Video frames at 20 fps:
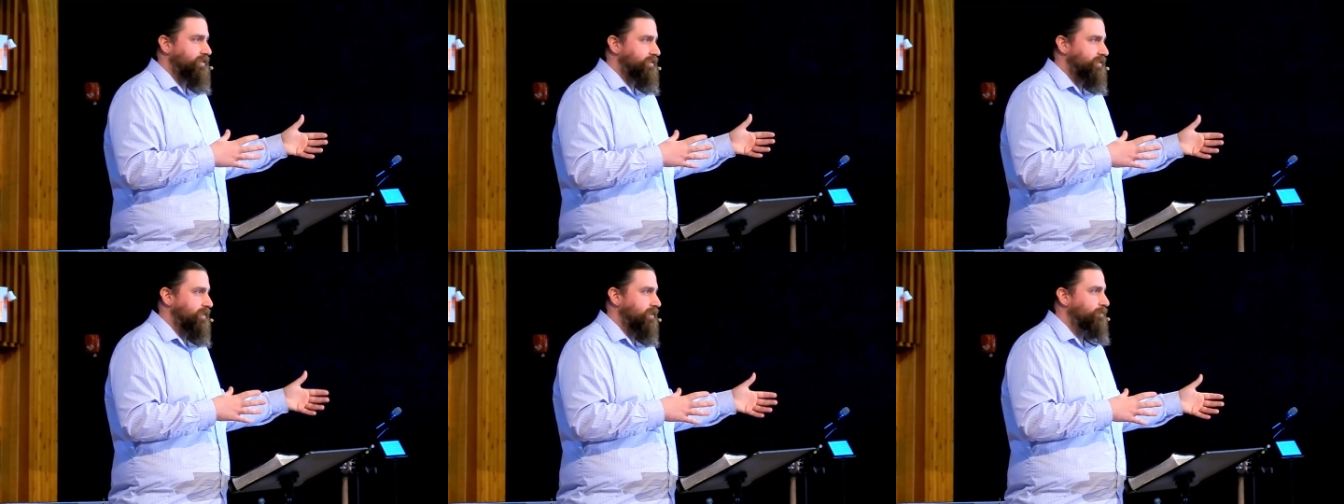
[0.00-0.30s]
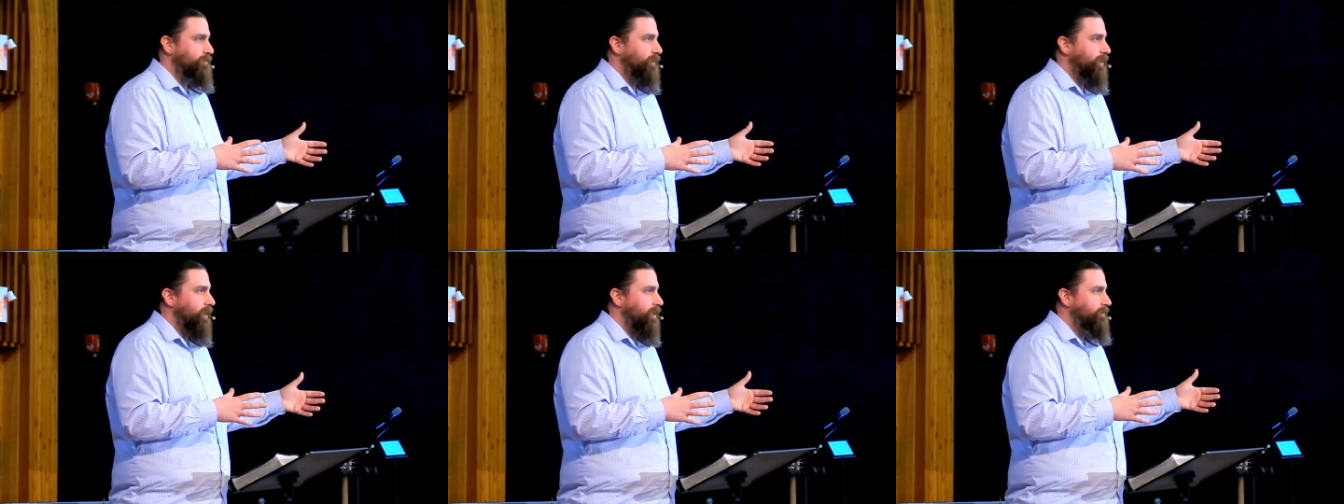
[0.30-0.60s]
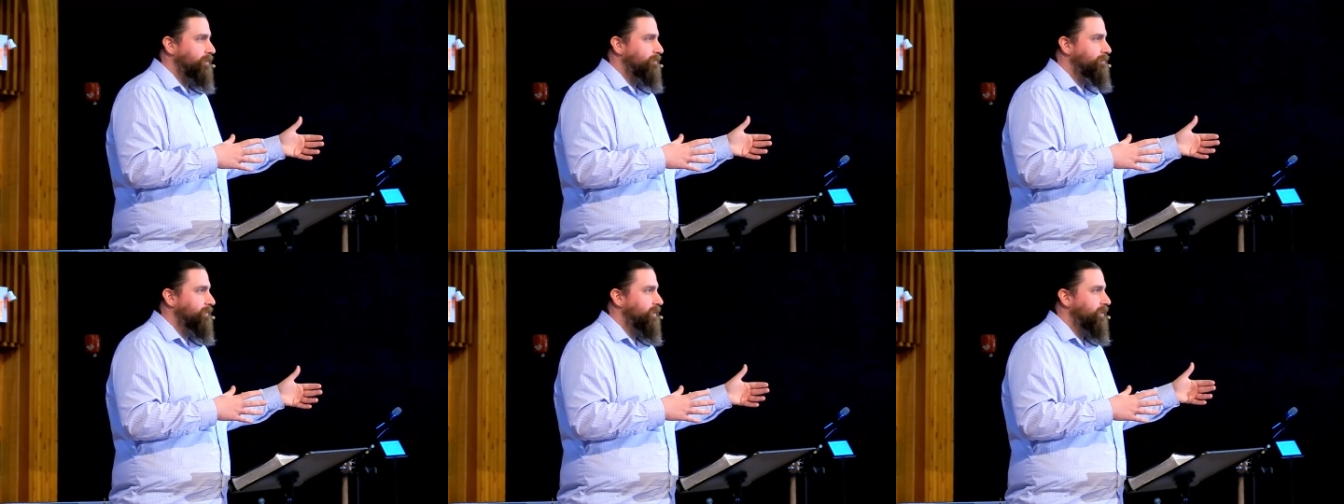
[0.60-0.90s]
sin
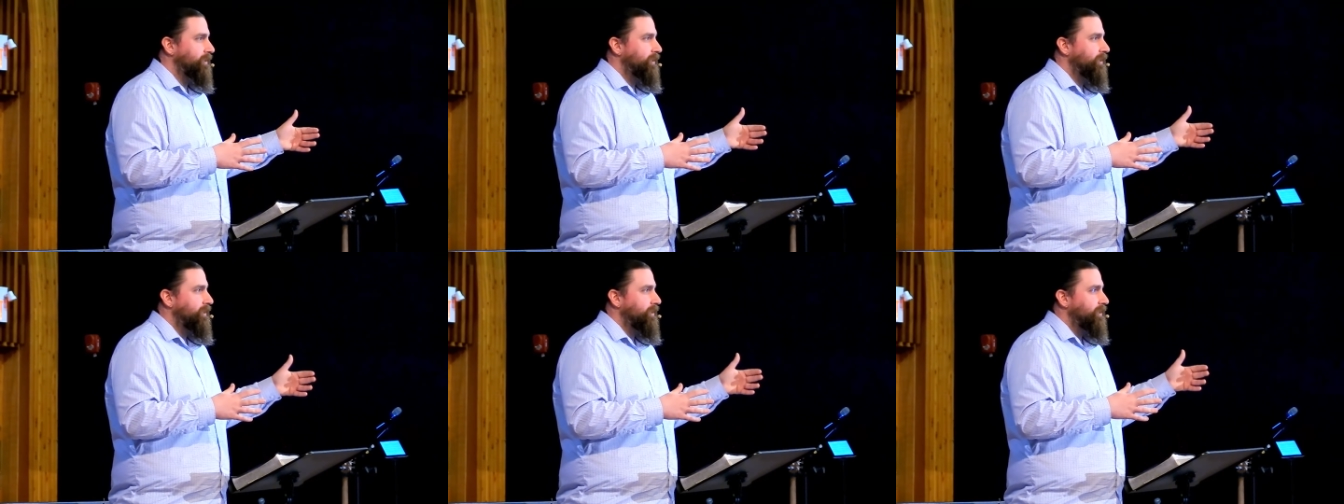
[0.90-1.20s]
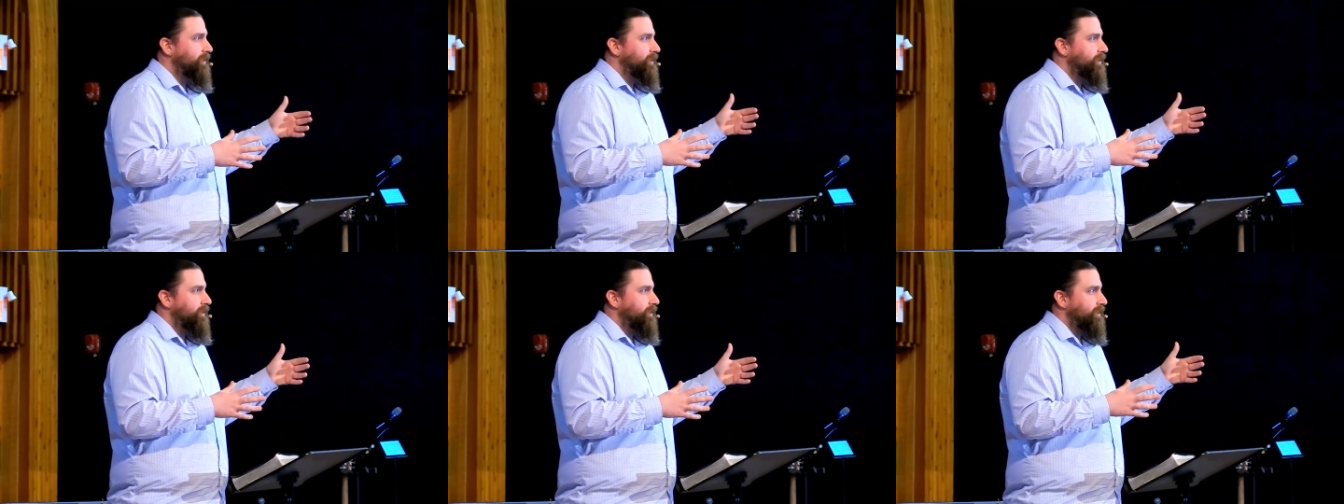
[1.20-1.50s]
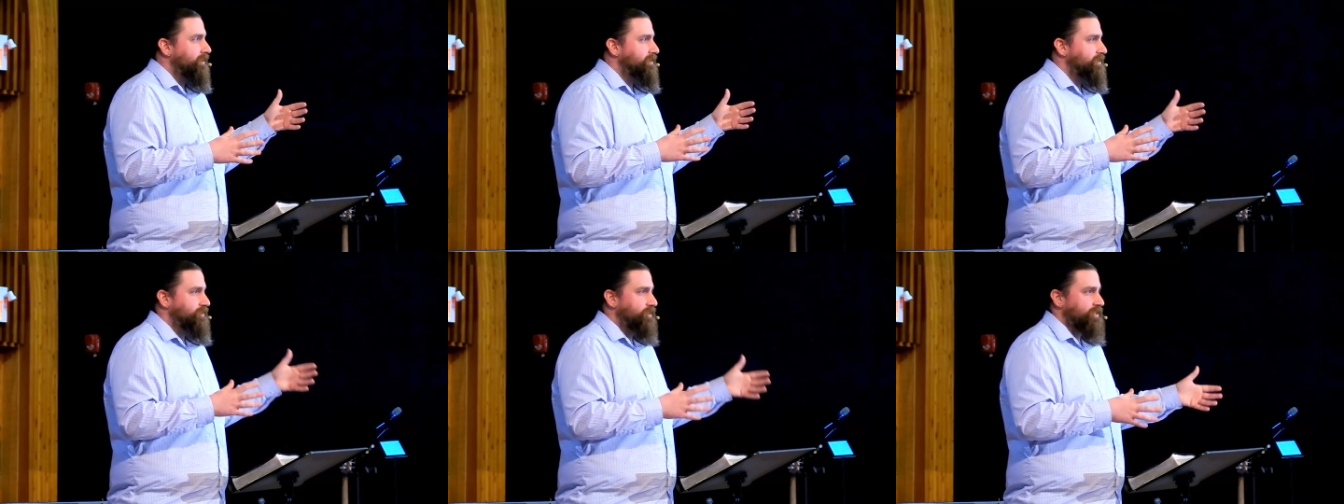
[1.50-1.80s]
problem
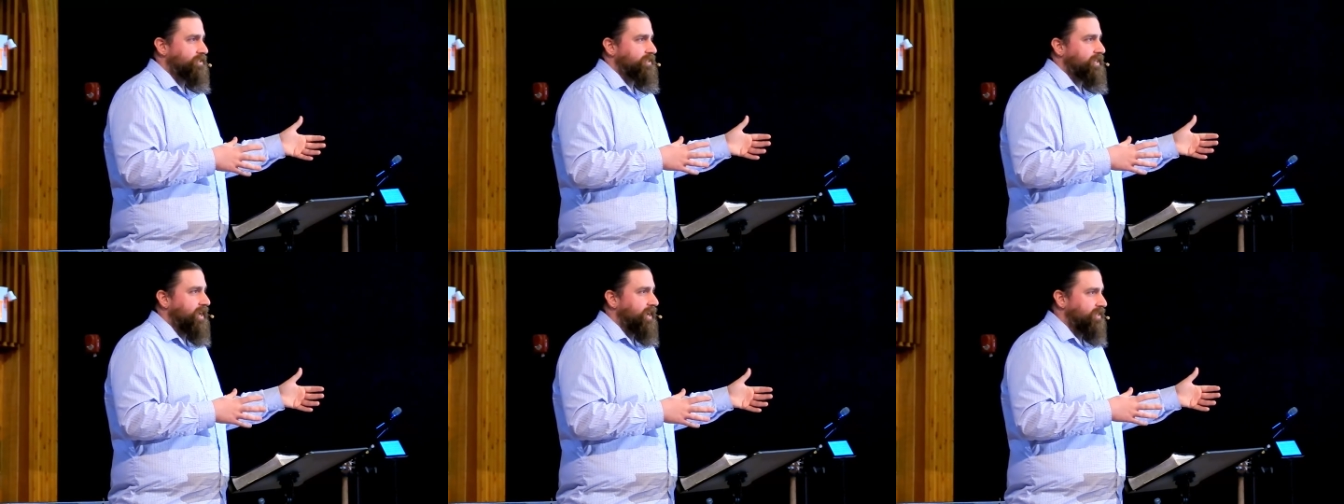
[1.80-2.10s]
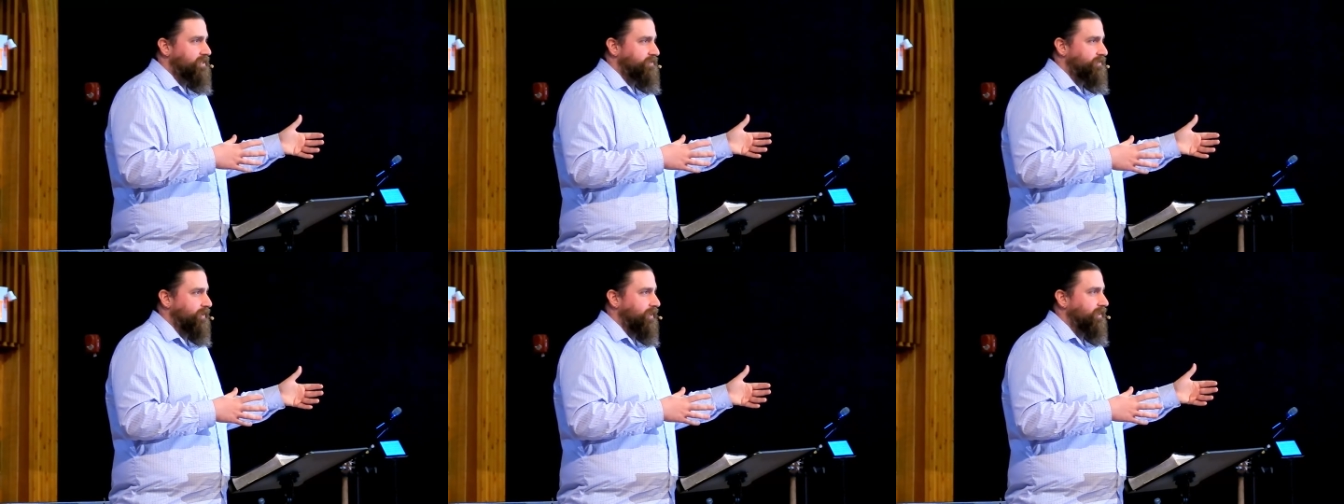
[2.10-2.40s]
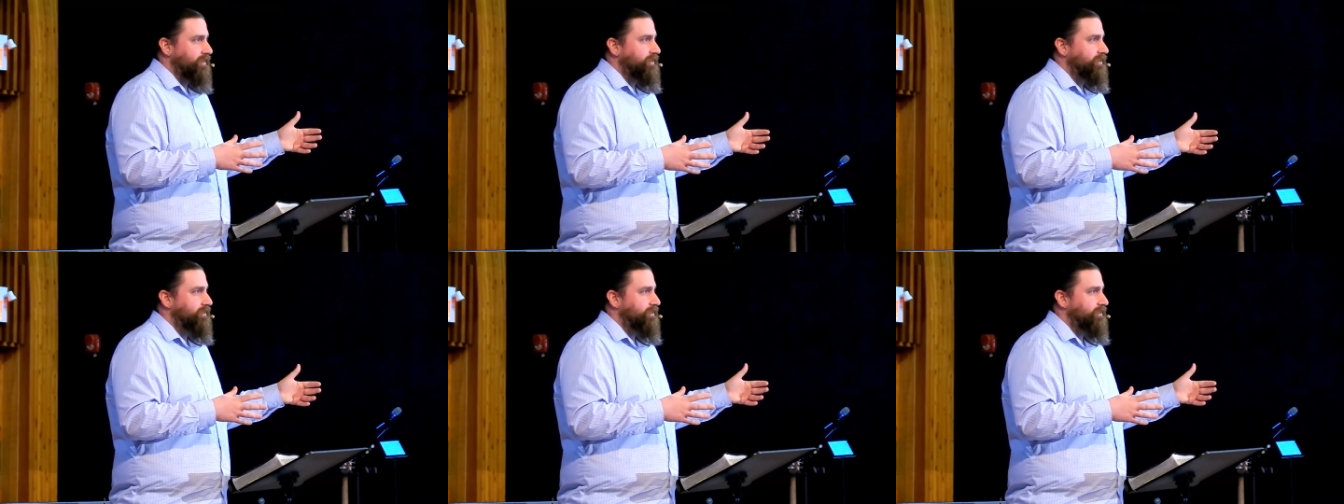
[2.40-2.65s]
because it's just dad's fault.